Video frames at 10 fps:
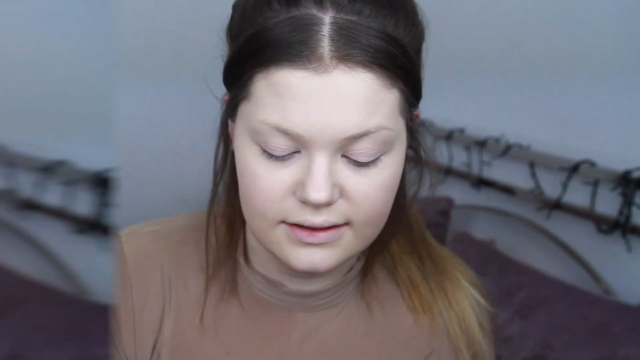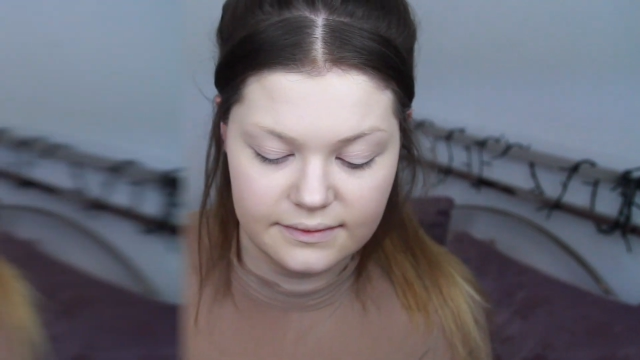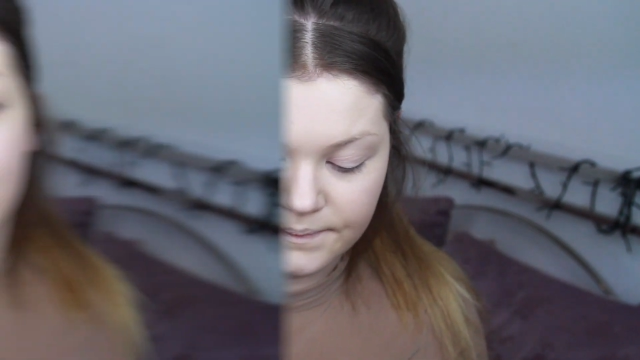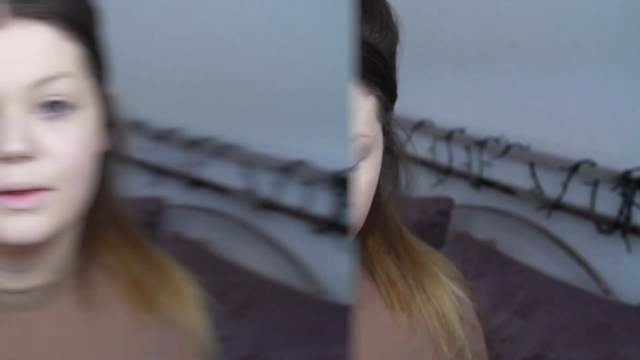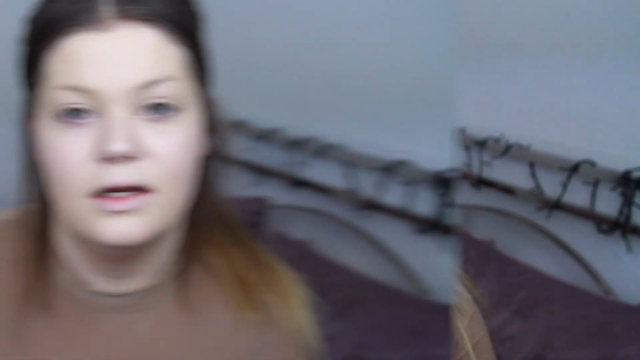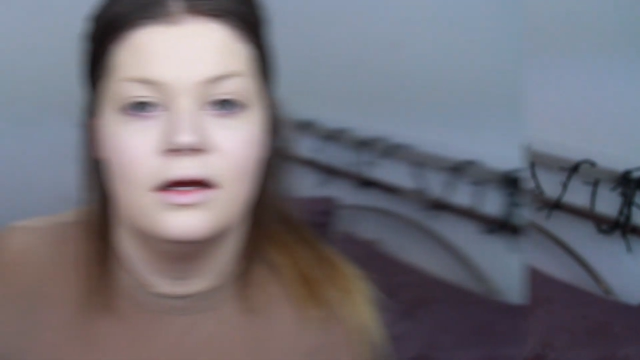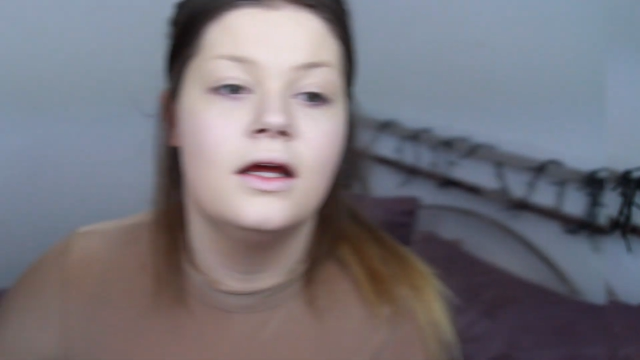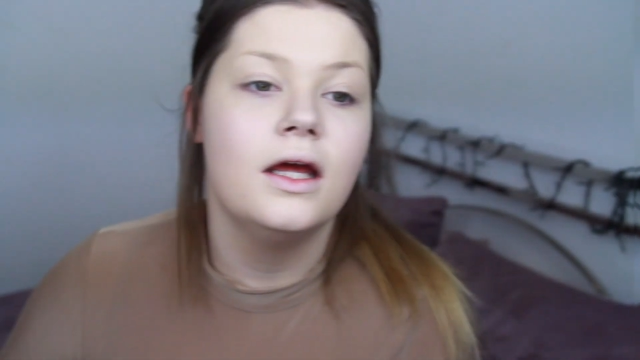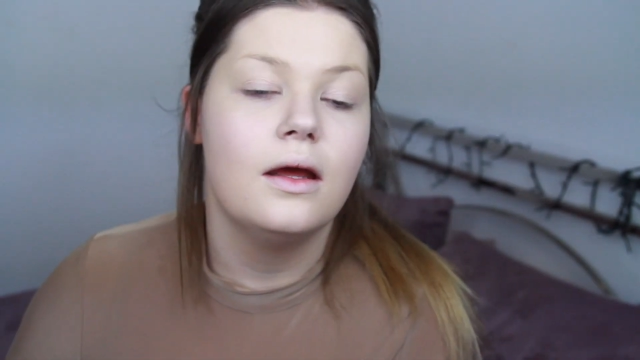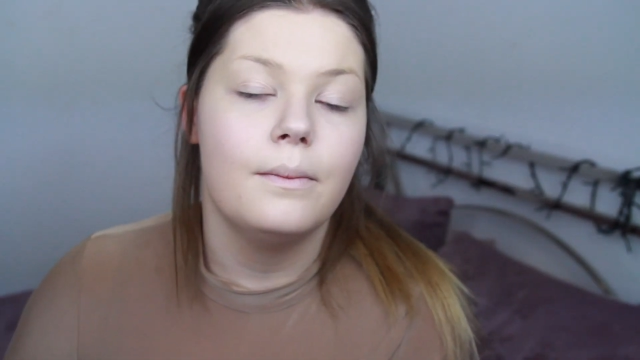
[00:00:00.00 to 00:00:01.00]
And I'm going to
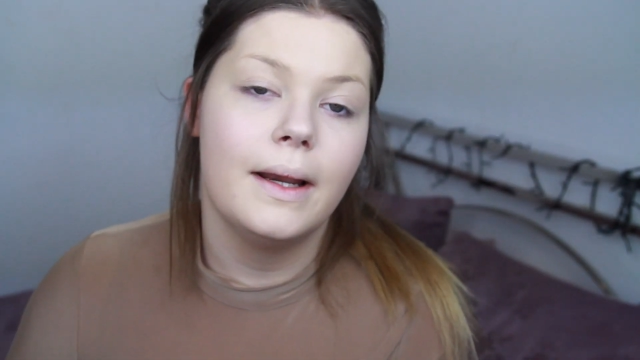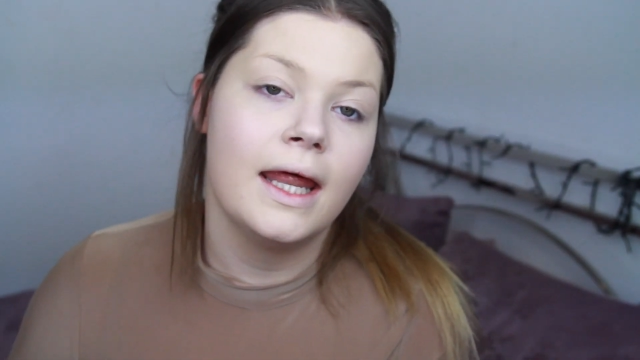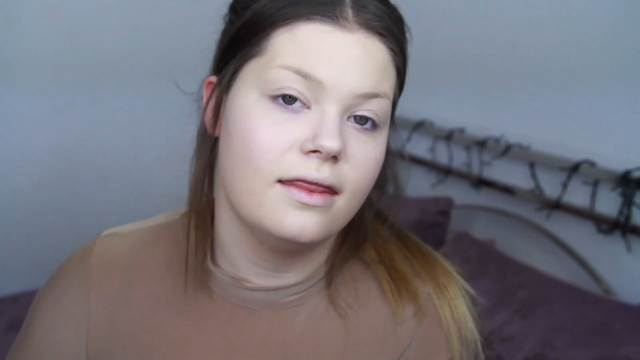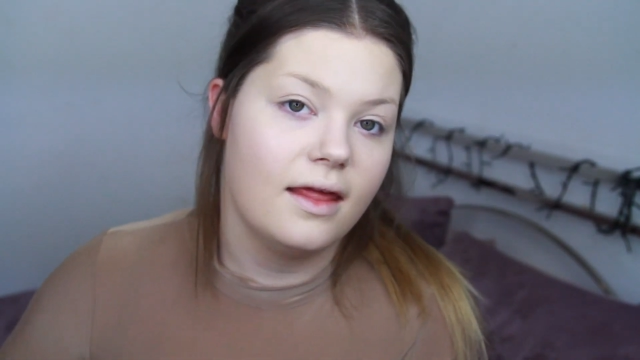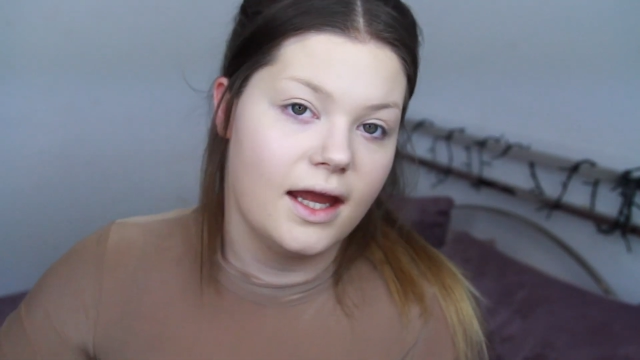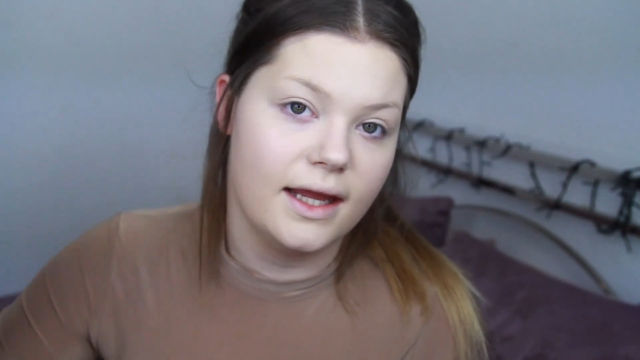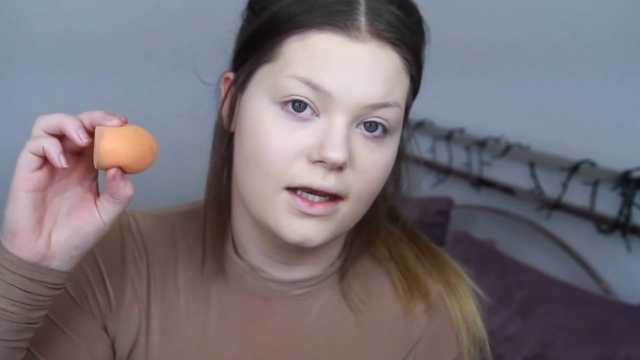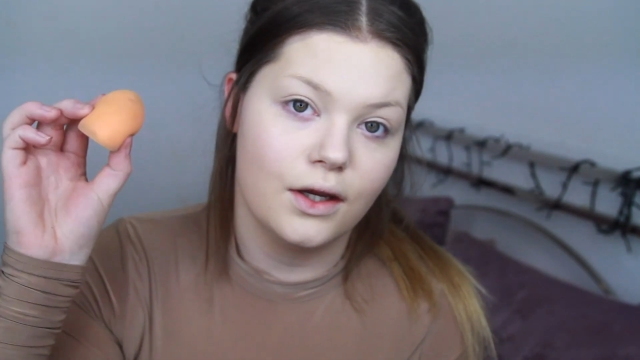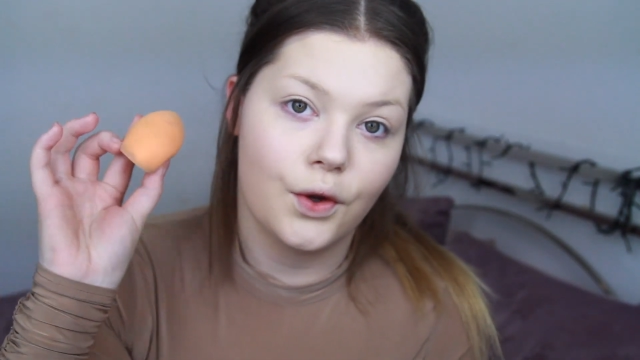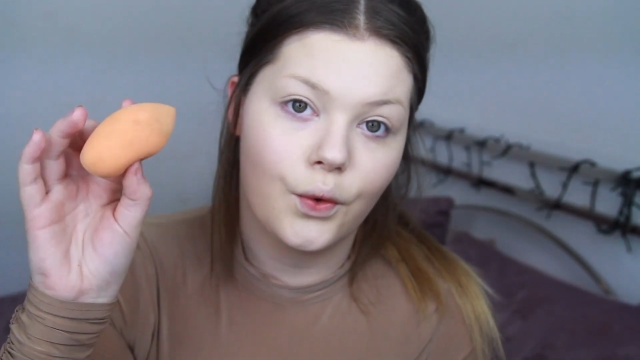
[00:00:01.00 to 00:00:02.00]
blend that
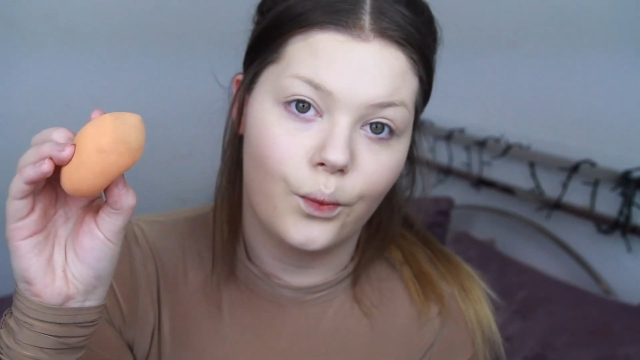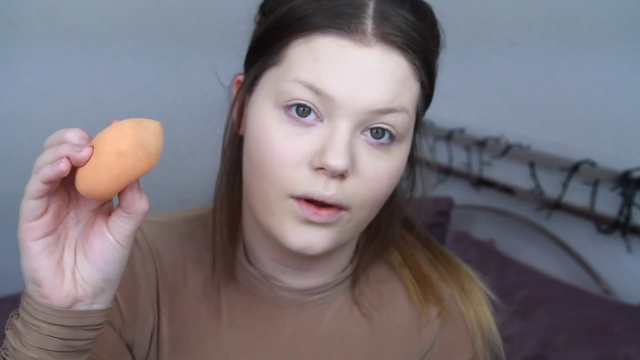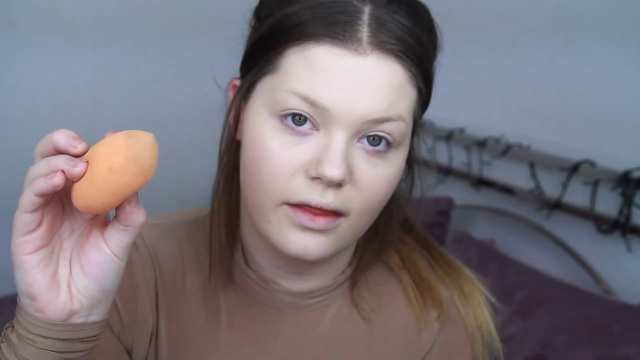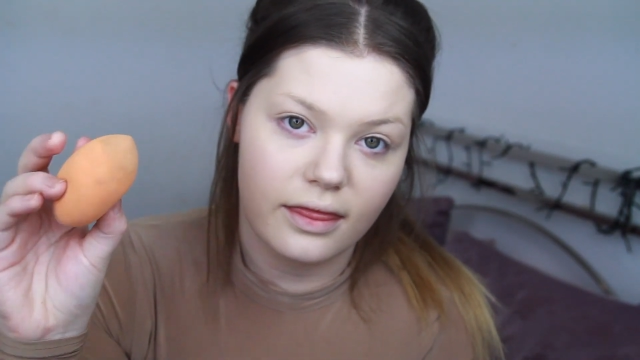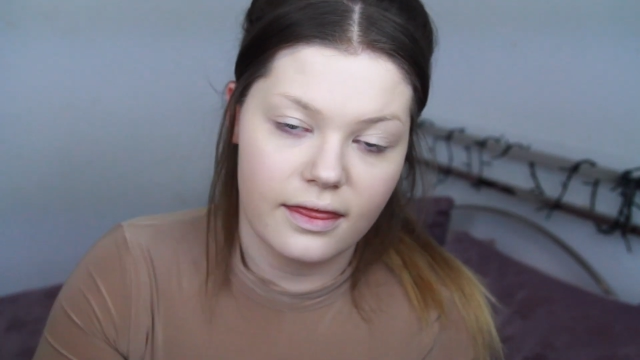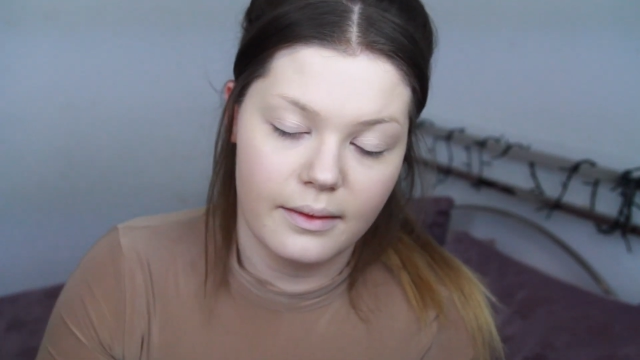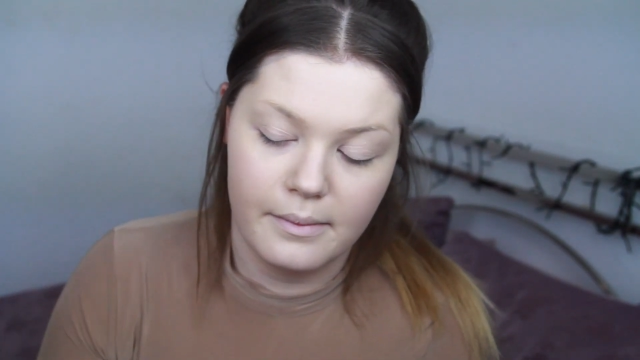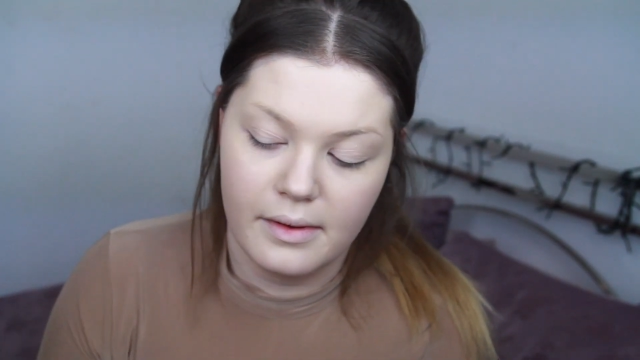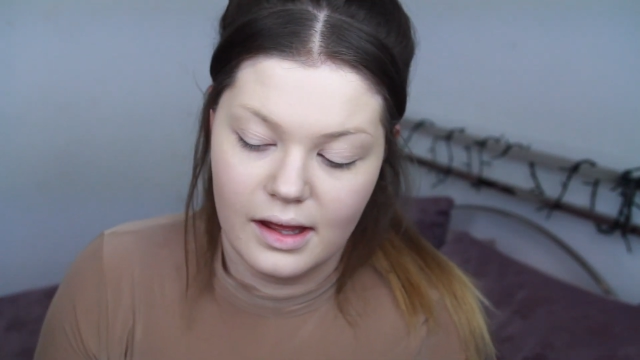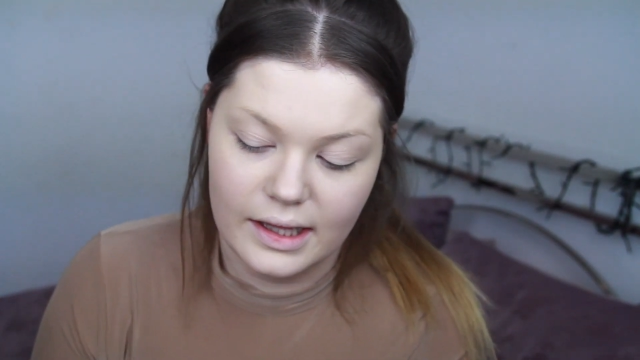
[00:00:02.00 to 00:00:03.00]
in with
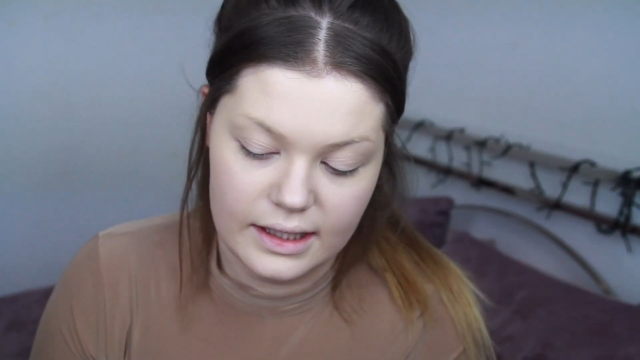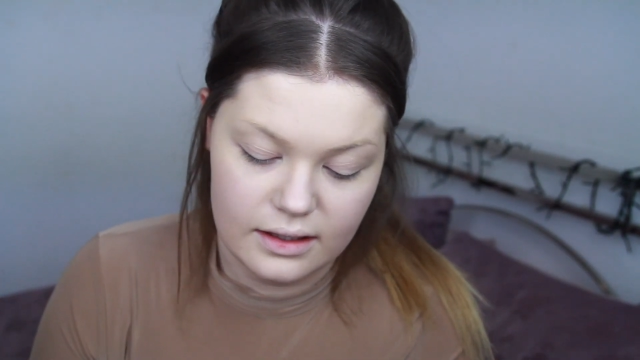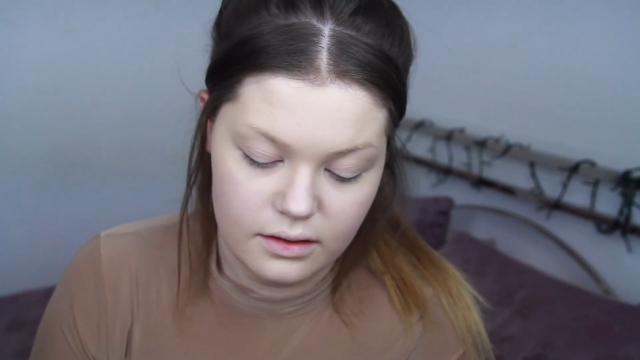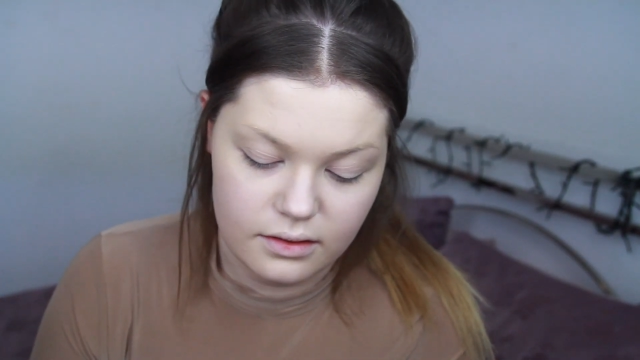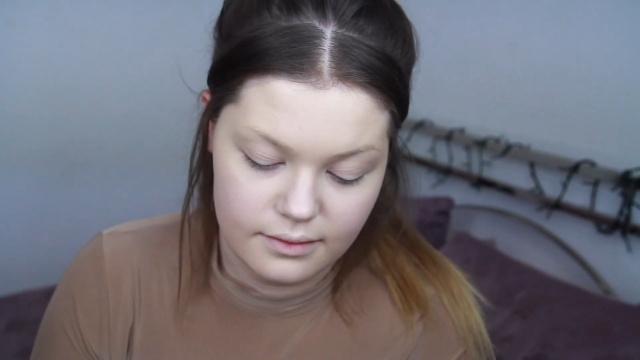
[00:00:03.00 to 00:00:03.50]
my